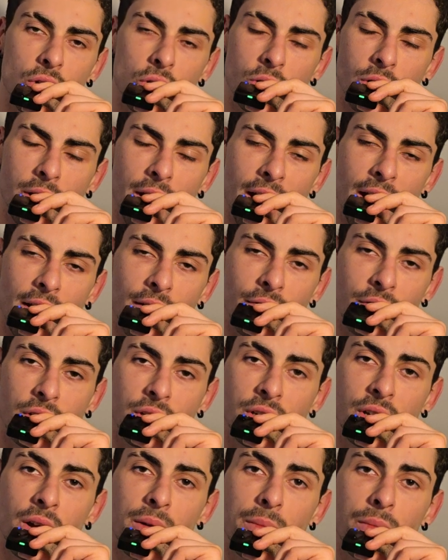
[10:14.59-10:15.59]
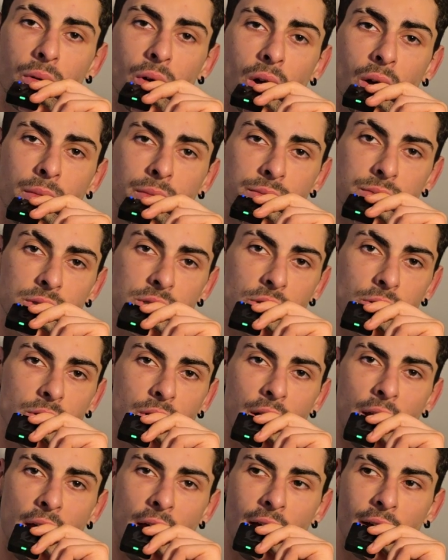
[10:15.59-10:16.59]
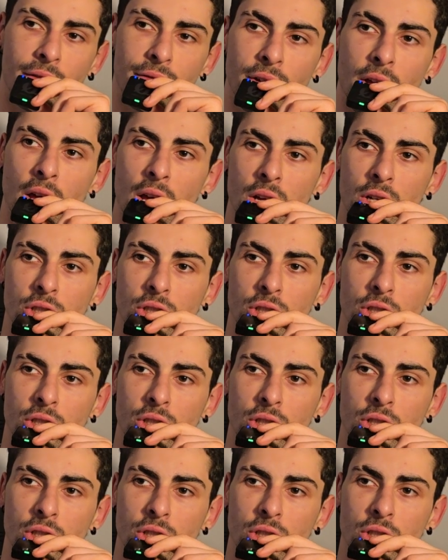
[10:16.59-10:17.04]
You could have gut problems. You could have